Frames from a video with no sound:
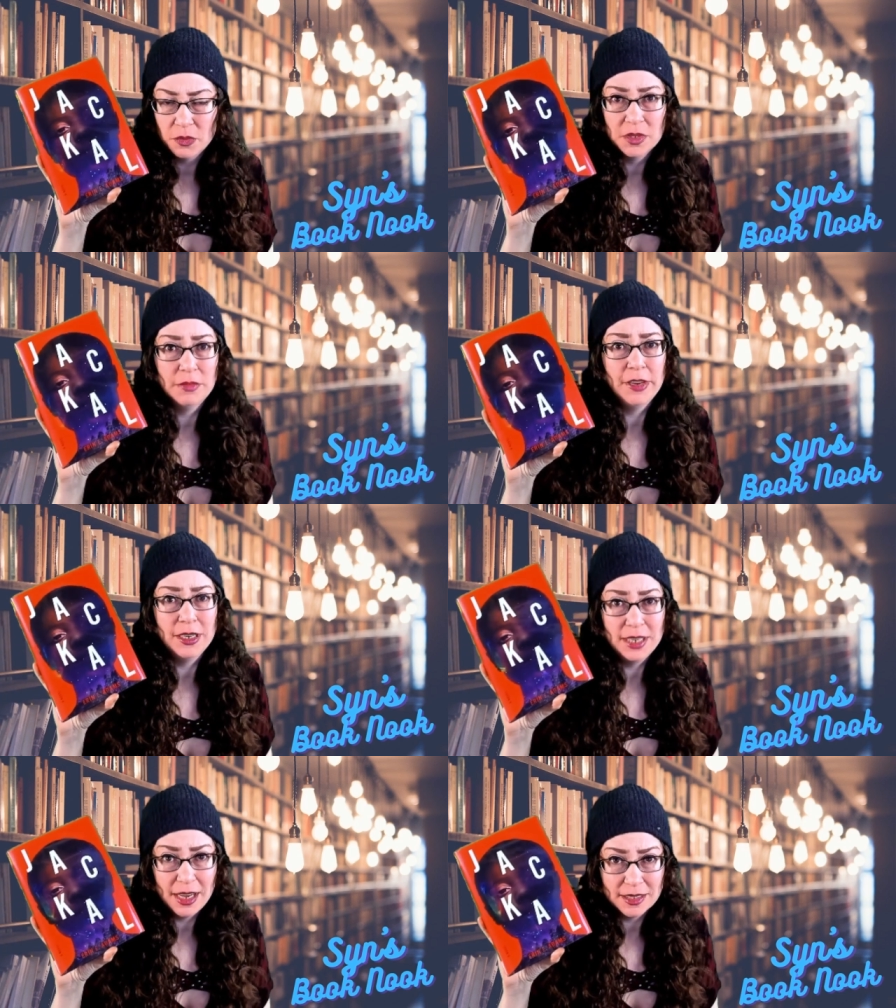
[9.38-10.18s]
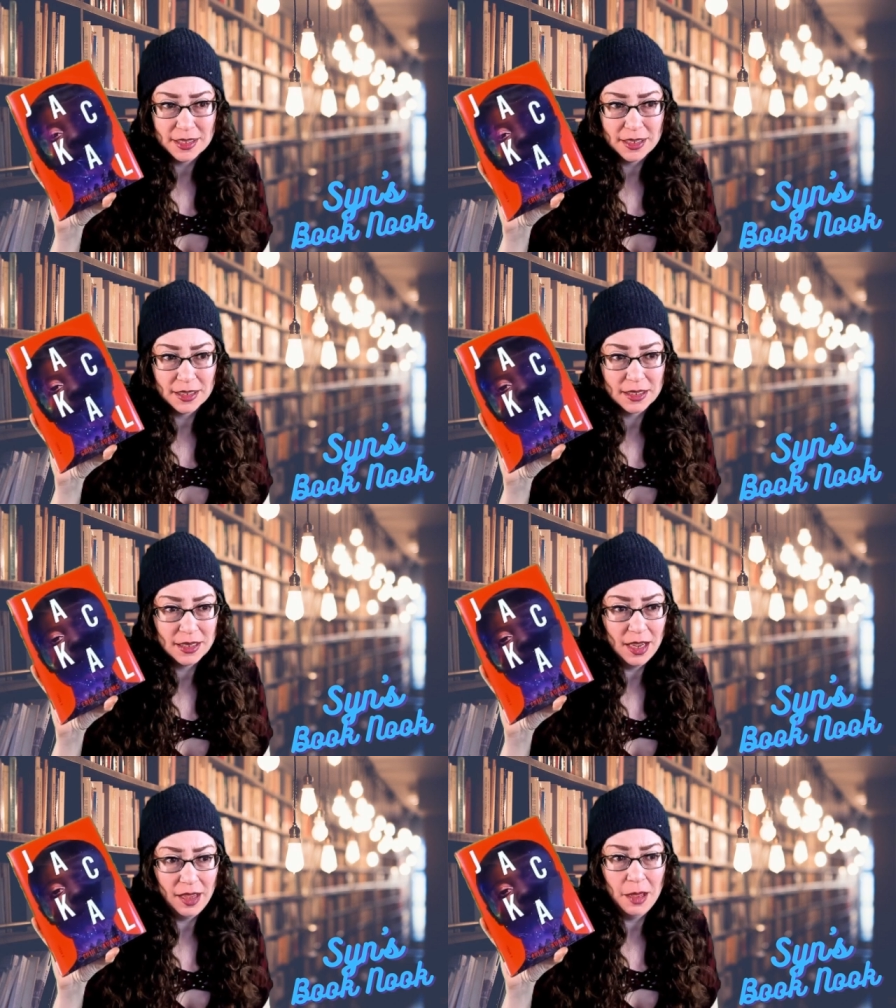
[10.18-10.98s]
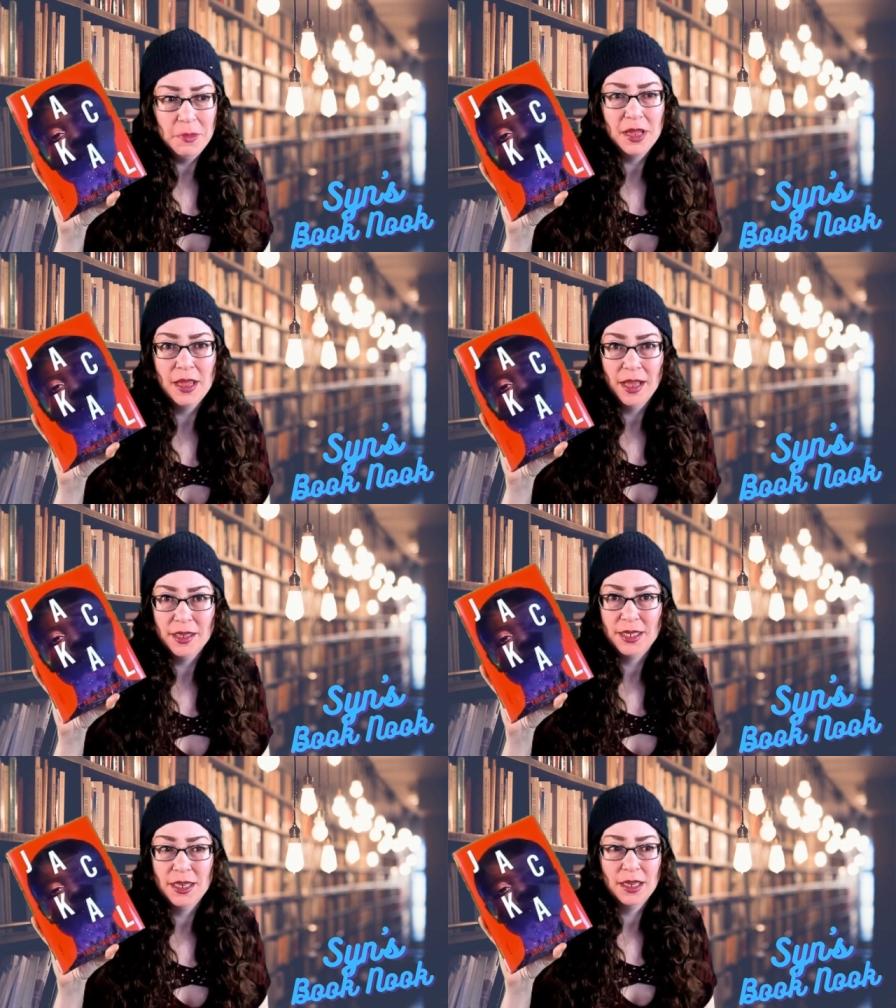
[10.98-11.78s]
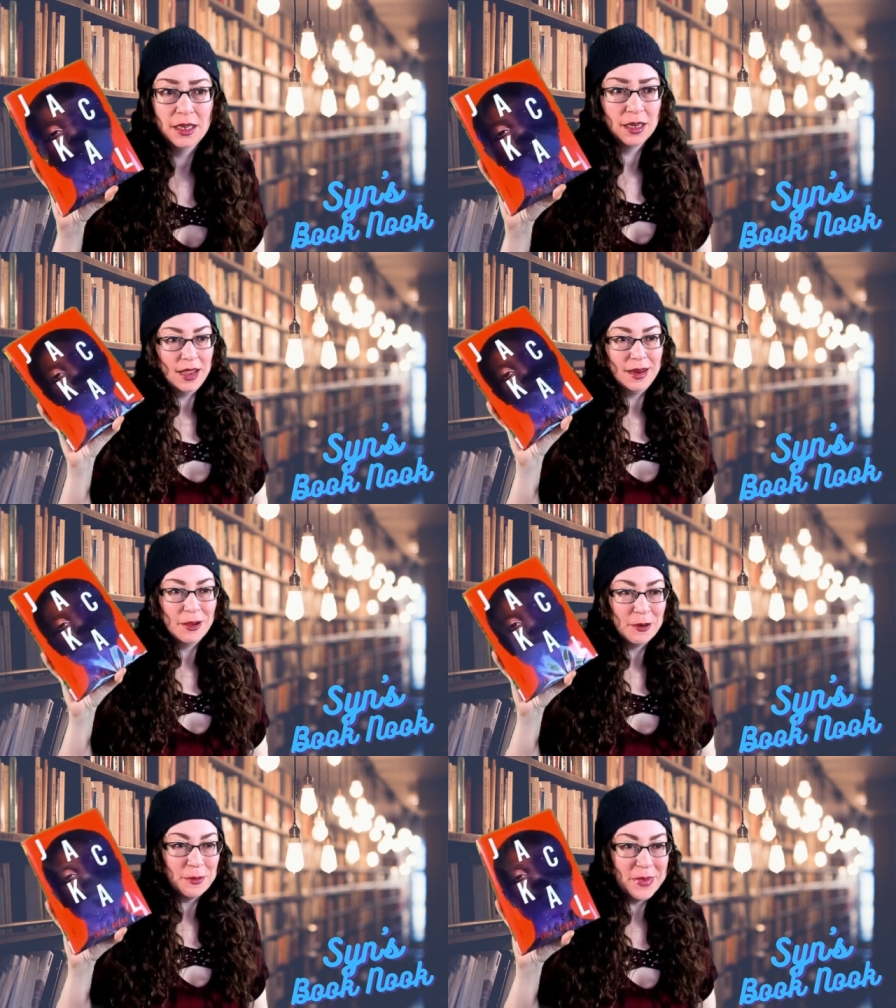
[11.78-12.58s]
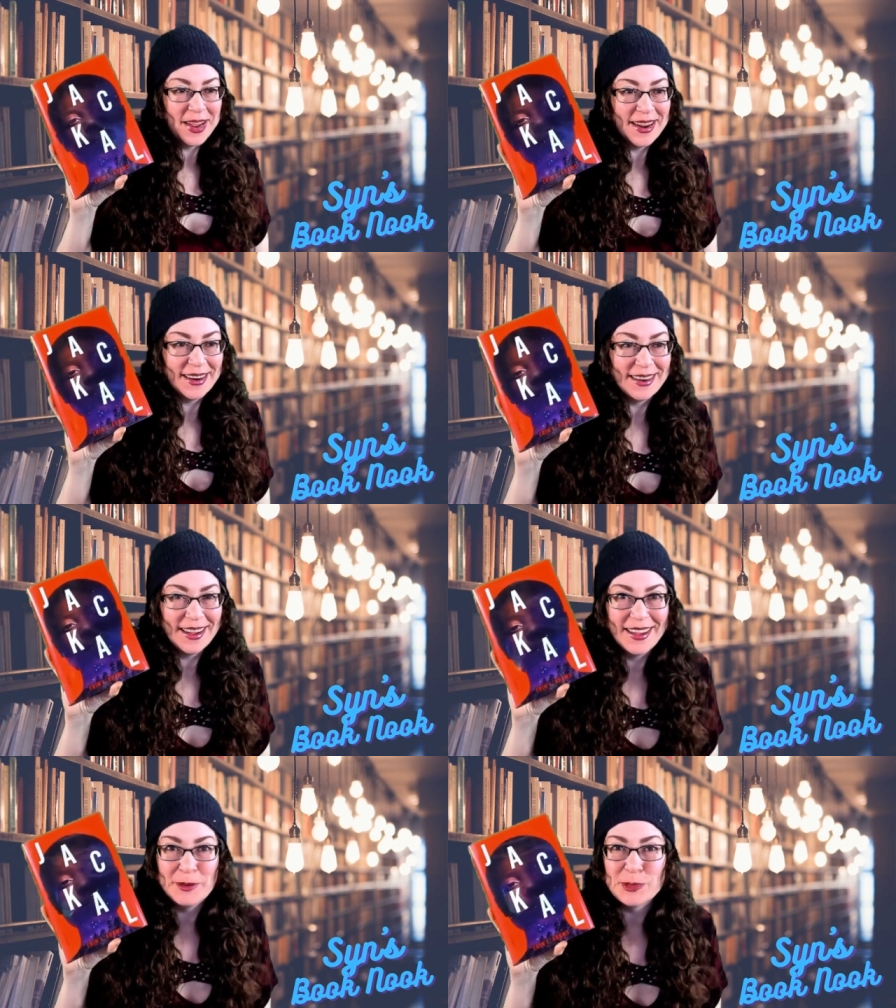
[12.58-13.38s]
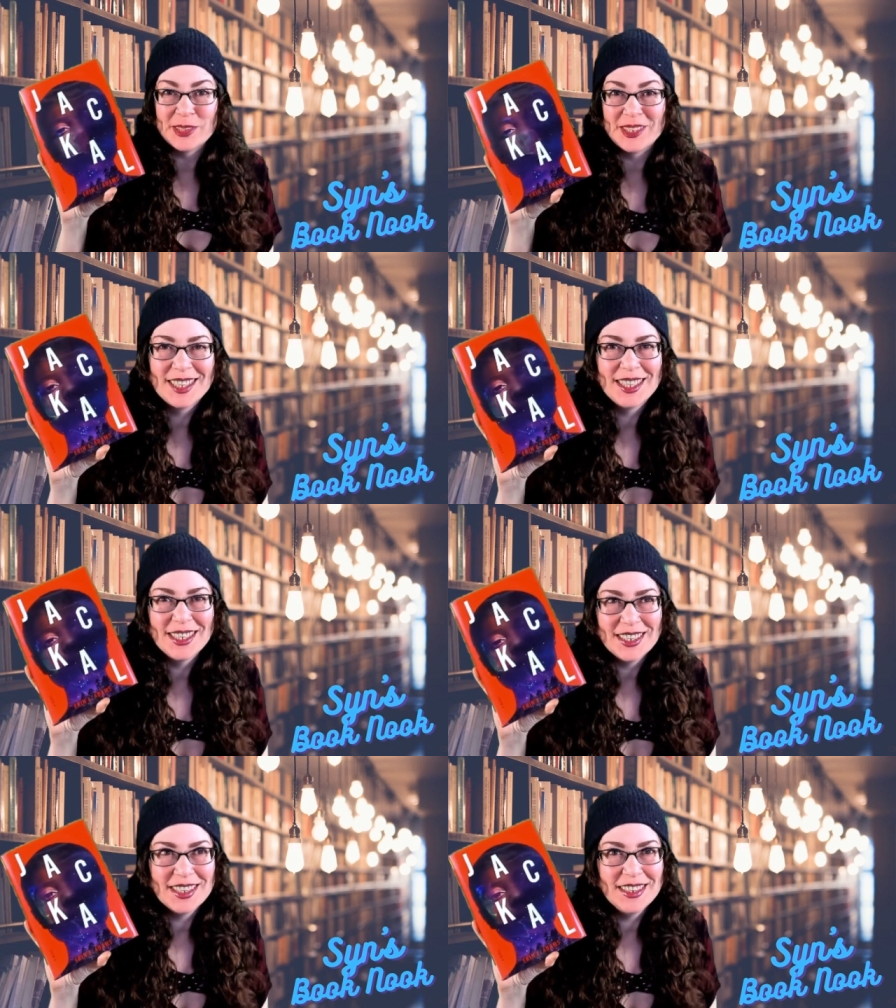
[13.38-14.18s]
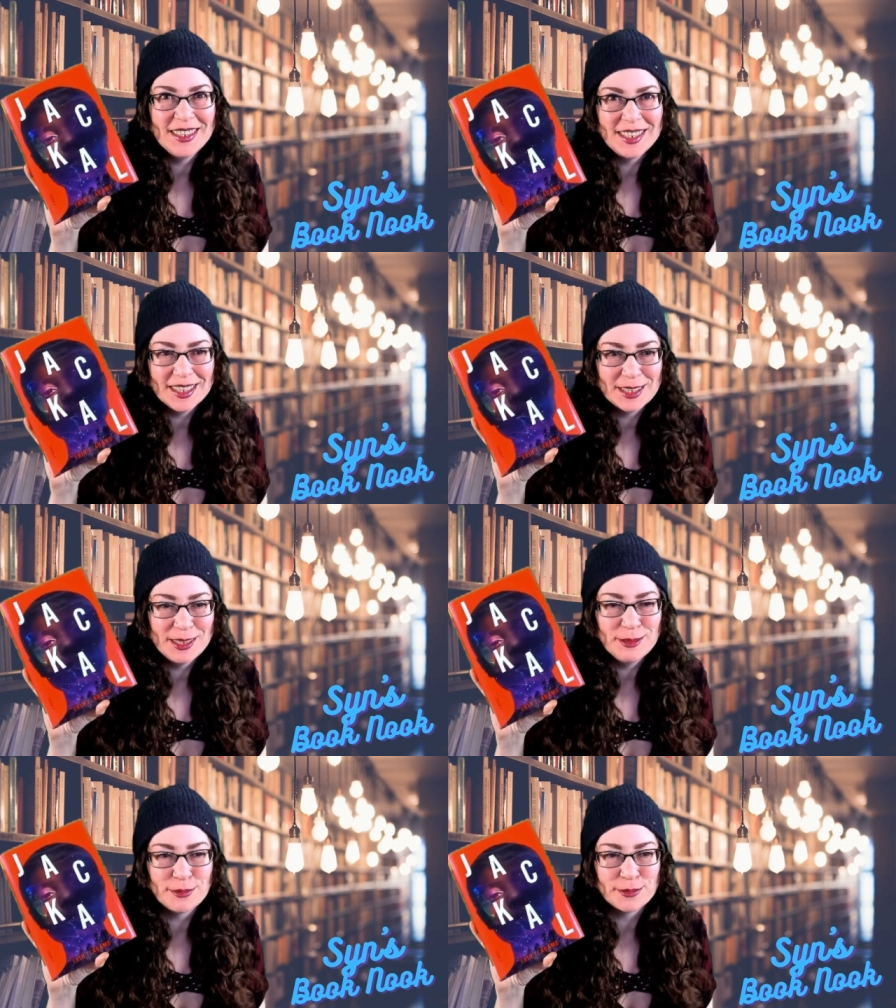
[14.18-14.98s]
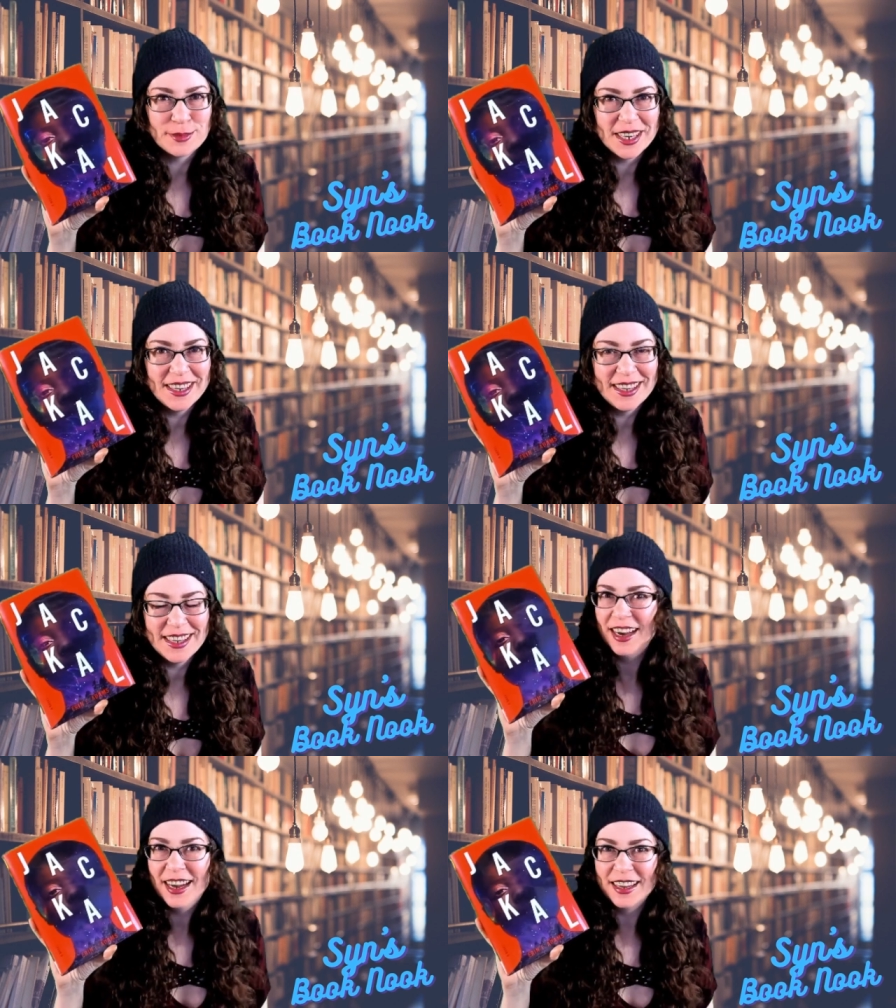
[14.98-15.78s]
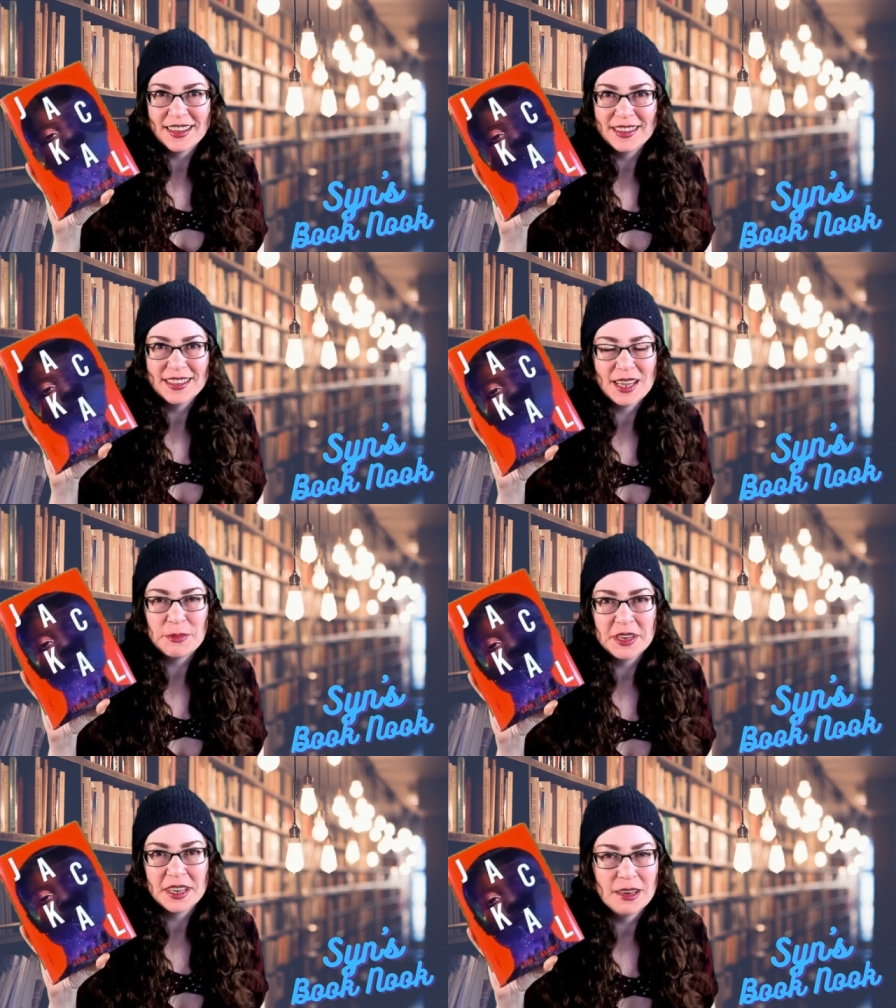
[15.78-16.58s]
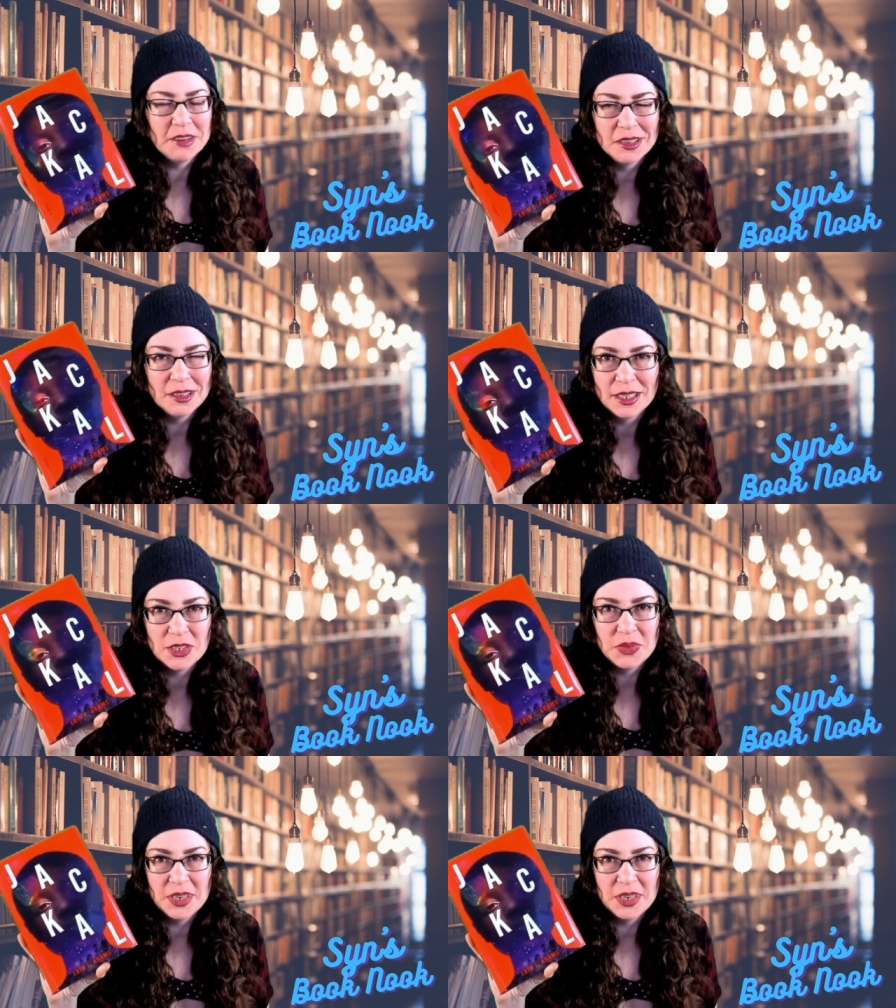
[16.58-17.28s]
was fantastic. It kept me guessing, and oh man, it was such an addictive read. I couldn't stop reading it. I read it in like two